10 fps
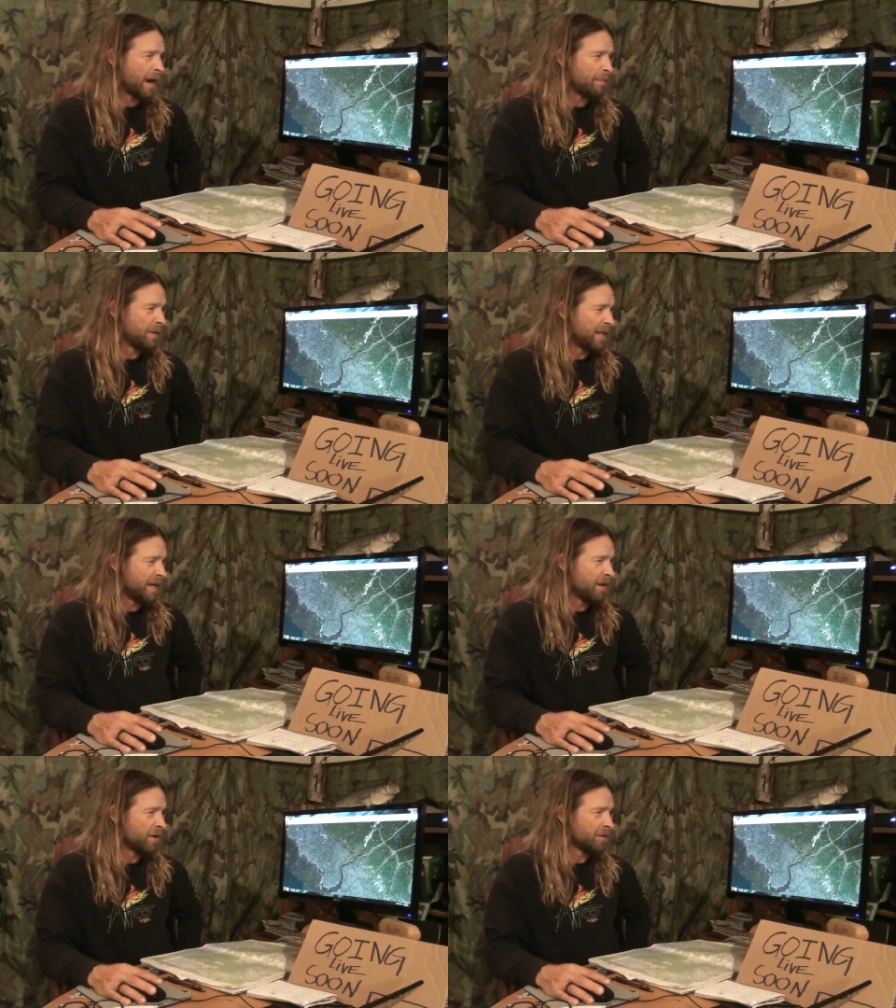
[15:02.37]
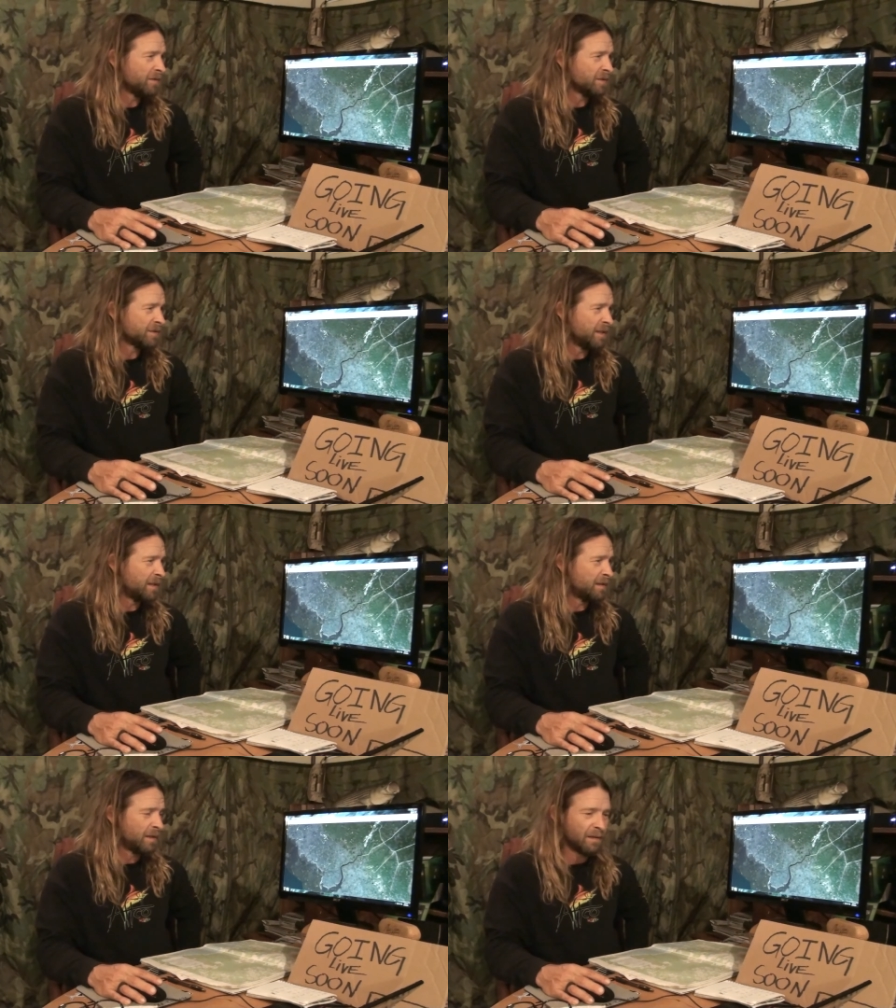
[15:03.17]
ramp in here, and there's
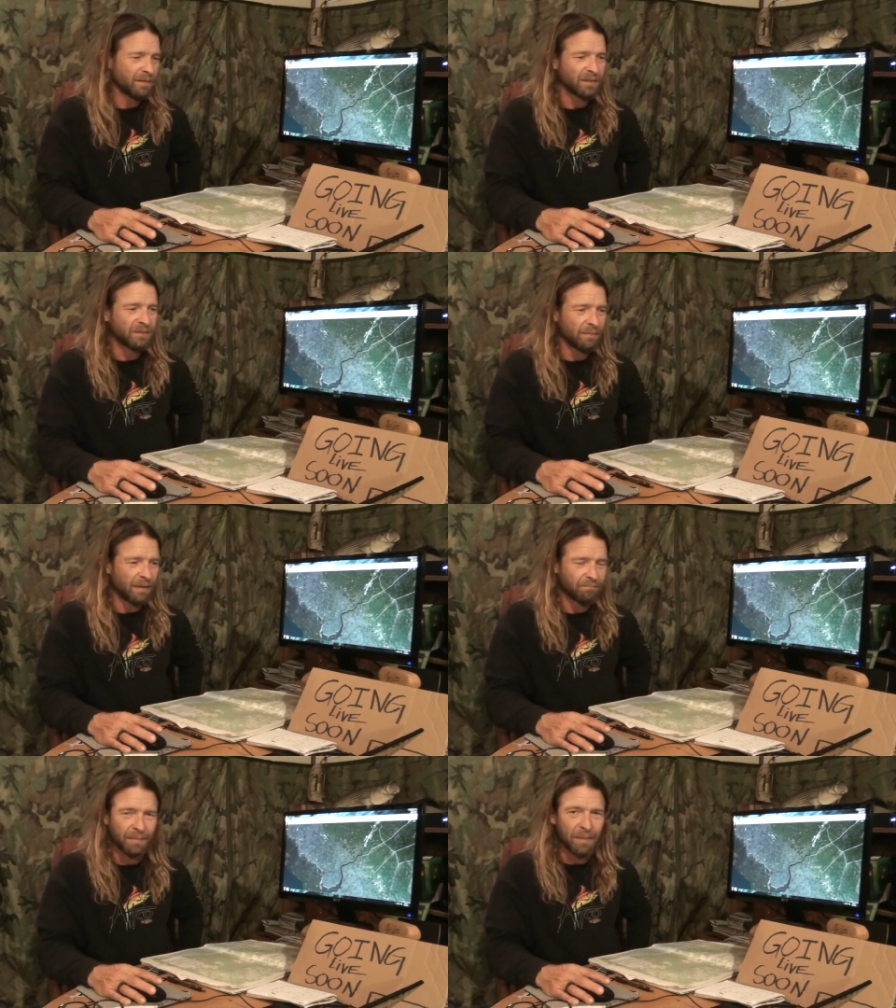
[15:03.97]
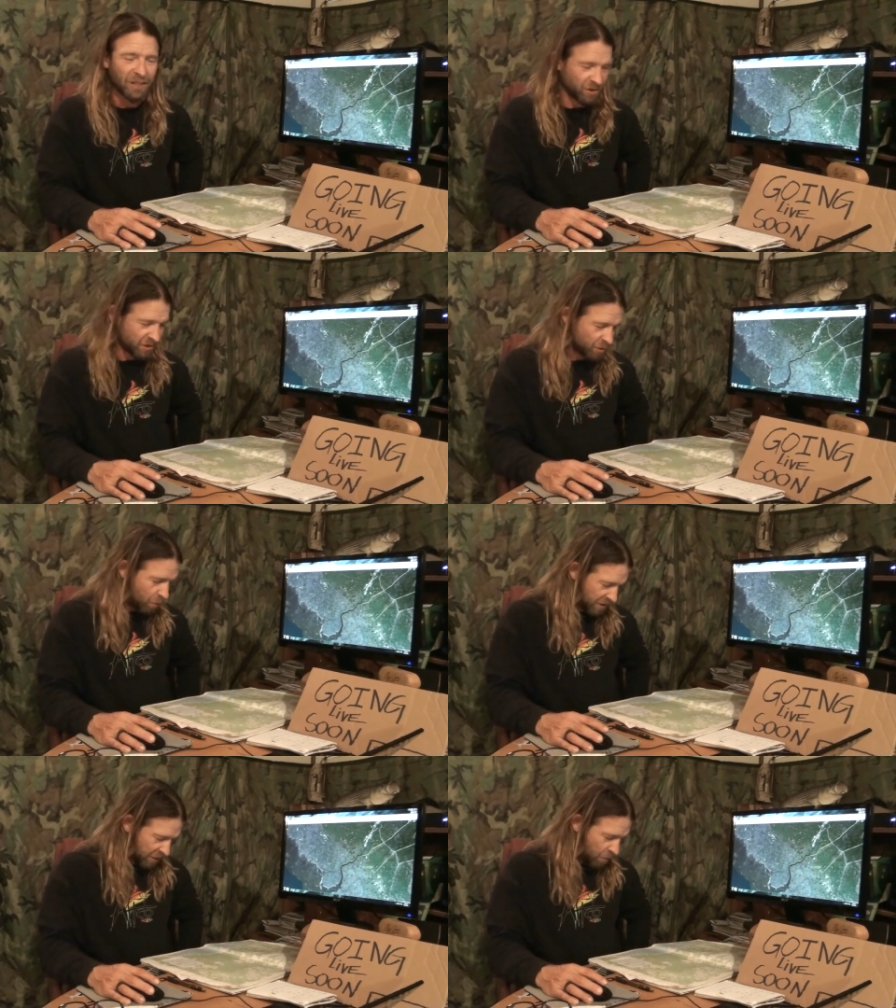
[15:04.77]
imagine a
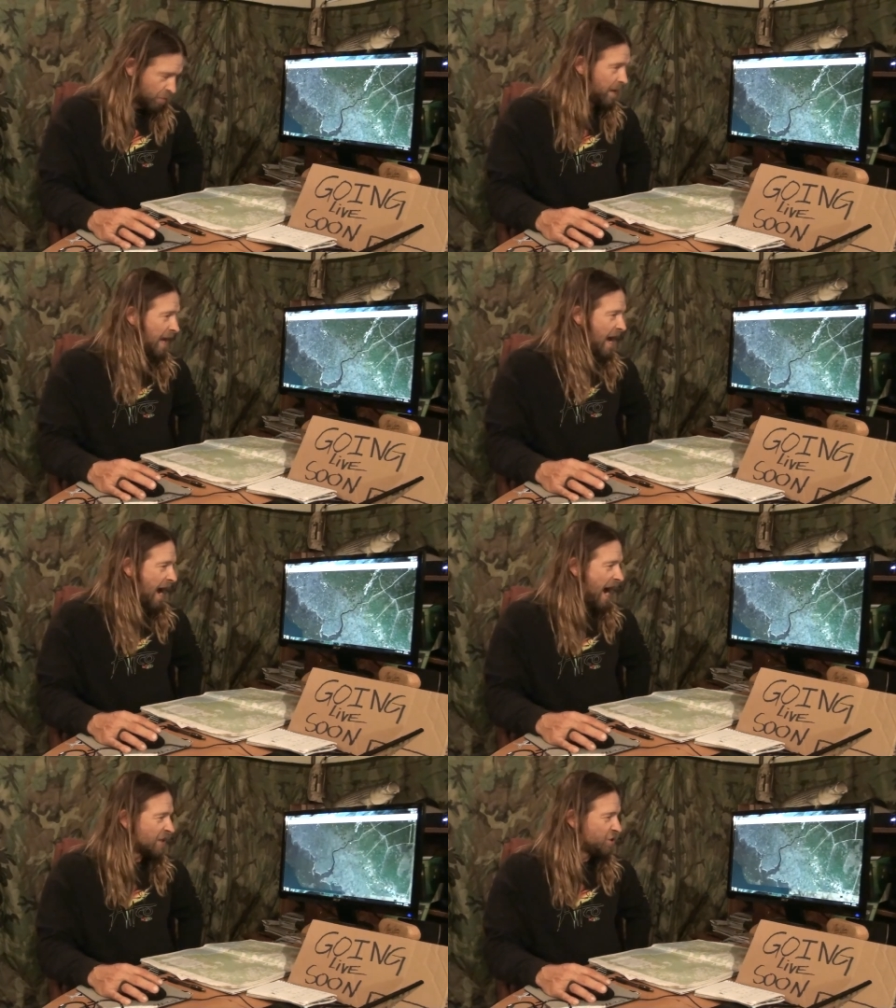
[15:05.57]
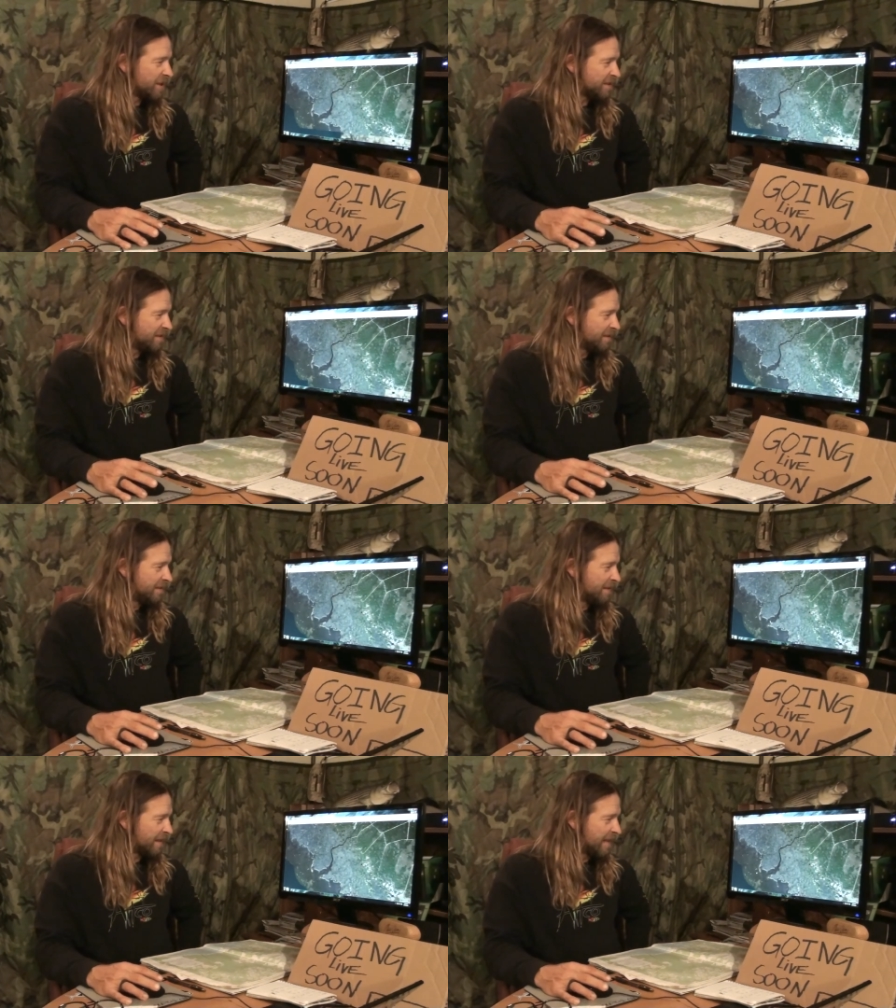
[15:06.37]
store. So I just,
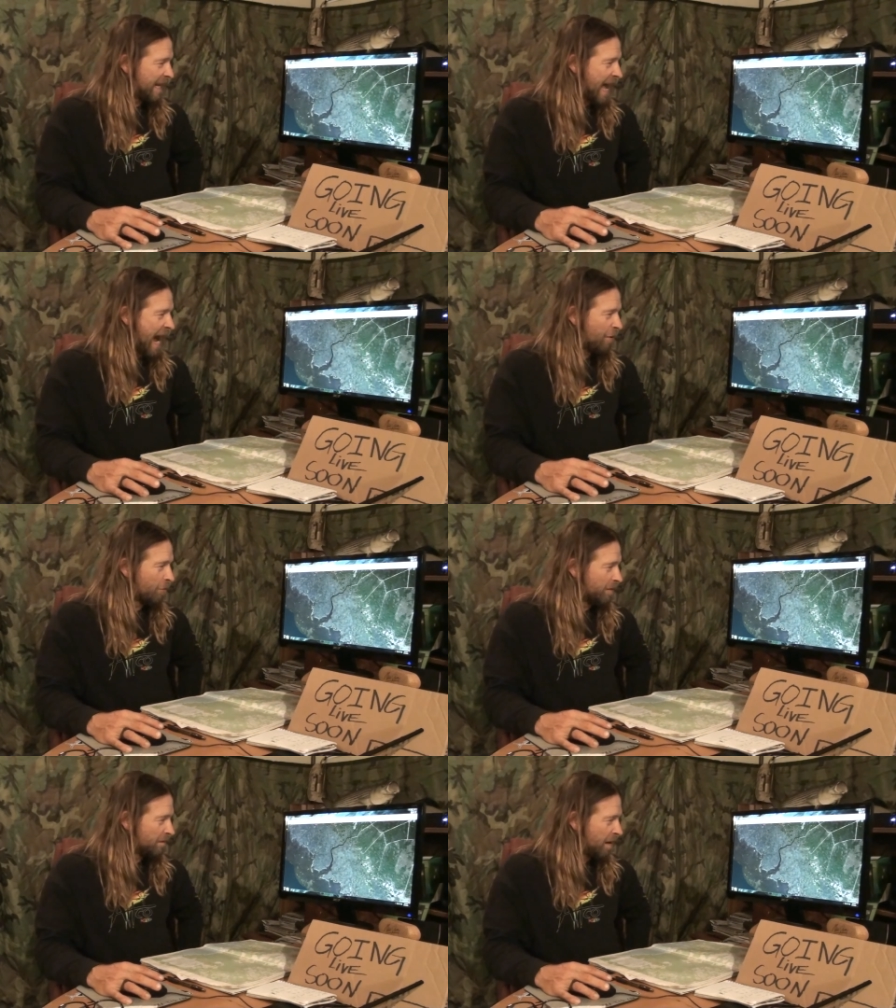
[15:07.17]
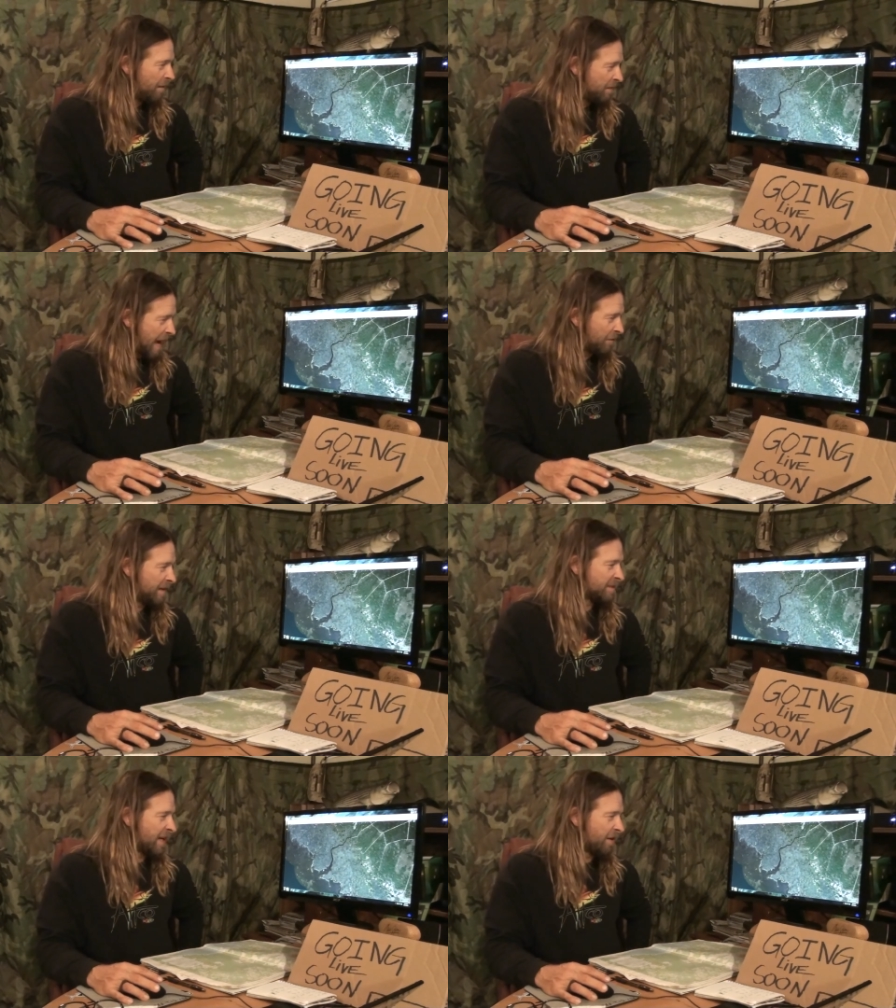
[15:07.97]
to get out
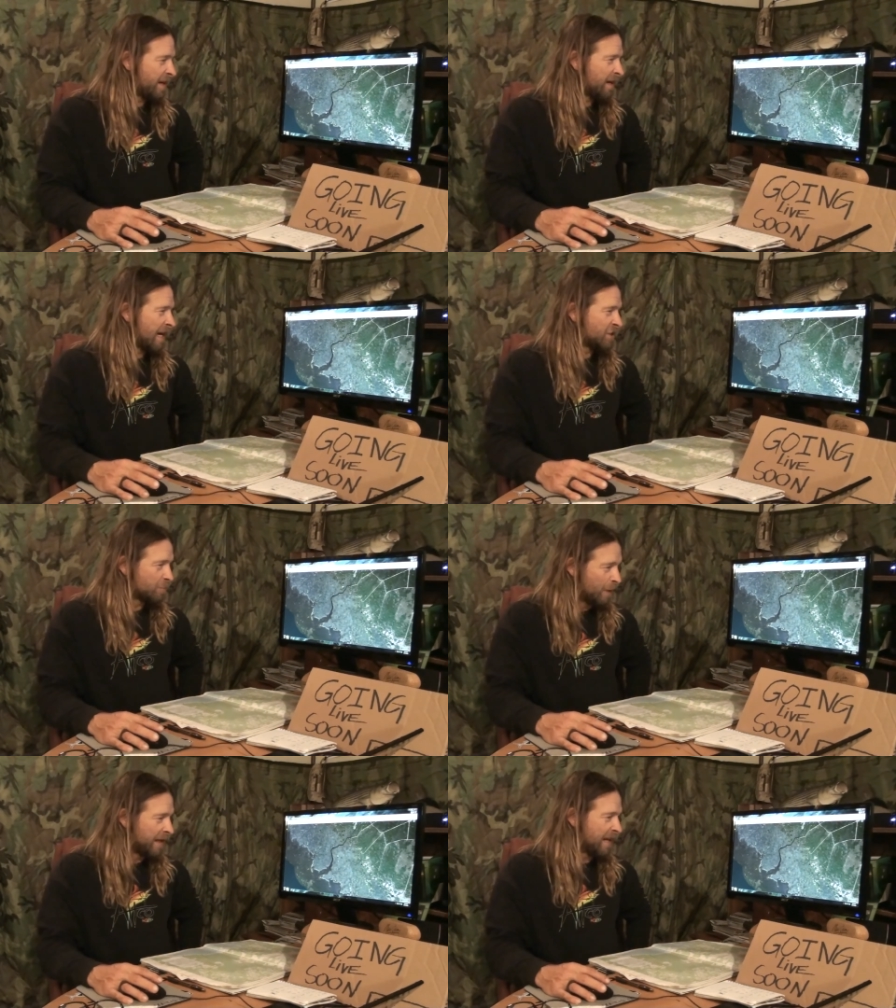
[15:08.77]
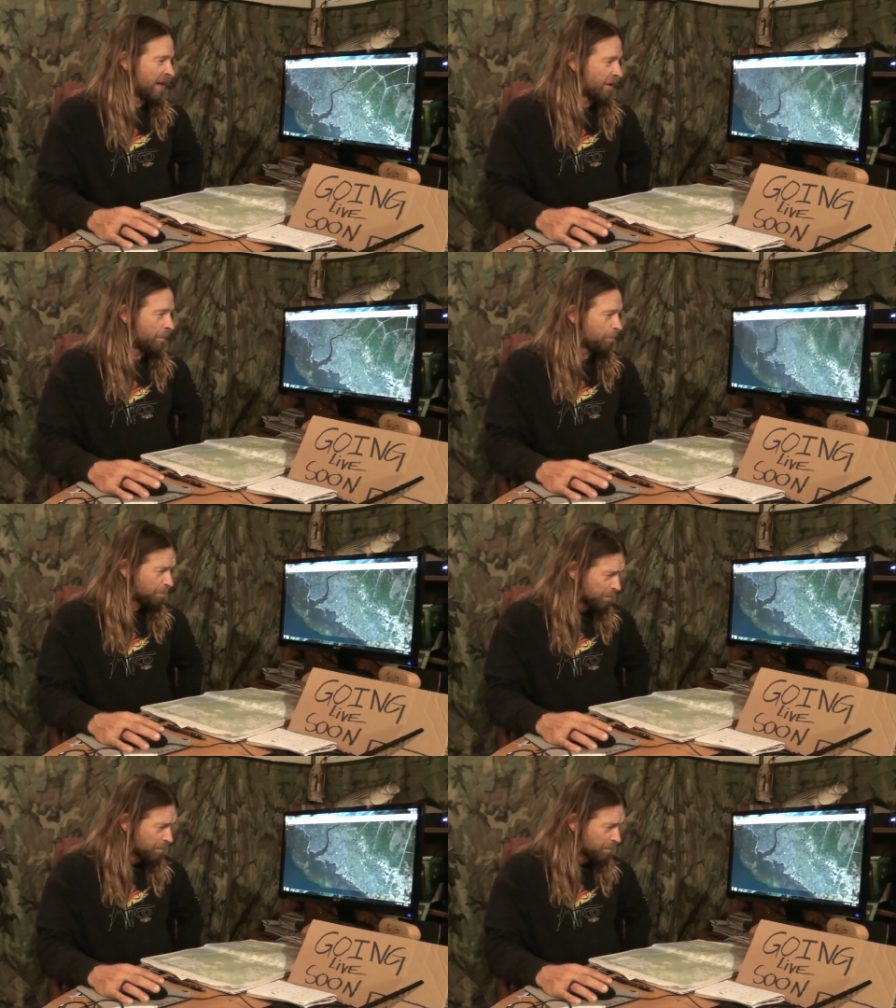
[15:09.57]
this area, I just went in here.